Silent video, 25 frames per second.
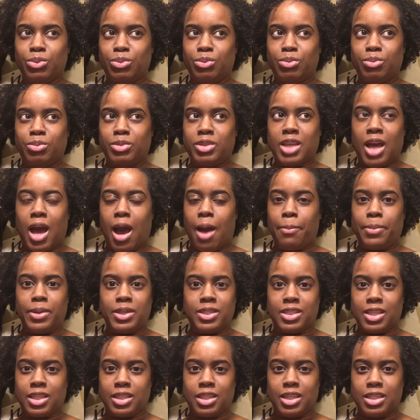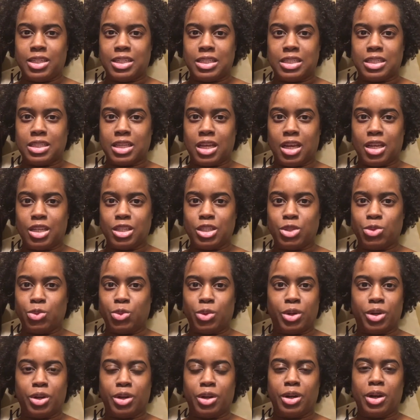topics that they discussed
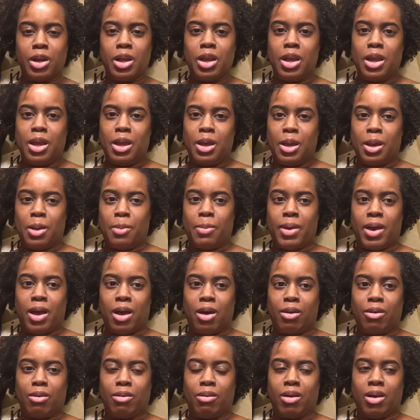were about,